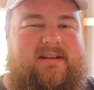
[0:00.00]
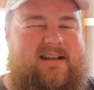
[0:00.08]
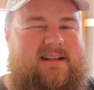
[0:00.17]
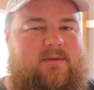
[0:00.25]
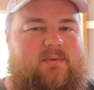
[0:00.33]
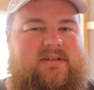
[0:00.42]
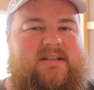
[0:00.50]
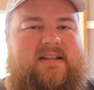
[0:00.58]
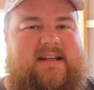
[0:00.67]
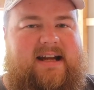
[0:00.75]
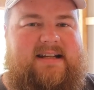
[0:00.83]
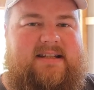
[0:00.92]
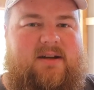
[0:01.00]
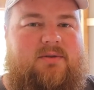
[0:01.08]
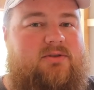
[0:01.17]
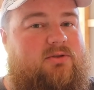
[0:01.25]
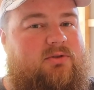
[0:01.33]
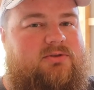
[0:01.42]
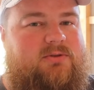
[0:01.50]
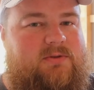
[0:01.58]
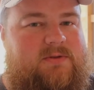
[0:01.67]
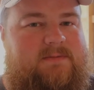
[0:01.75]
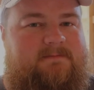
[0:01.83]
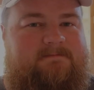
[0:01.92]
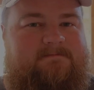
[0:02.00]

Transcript: and then we'll see you guys there with the cool tools.